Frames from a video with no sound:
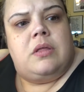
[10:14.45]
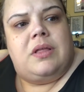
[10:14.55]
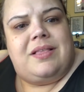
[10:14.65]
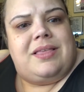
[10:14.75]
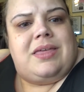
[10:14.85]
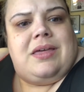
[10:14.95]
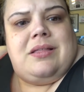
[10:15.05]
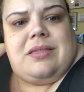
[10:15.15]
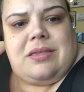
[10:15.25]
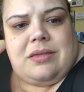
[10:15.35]
let's
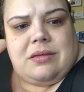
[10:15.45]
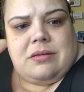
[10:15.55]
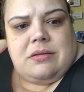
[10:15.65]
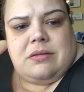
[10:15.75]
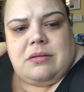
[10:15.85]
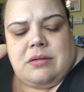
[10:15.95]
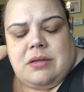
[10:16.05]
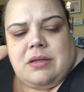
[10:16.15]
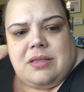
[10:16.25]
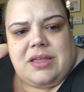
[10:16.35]
get
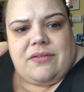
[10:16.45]
let's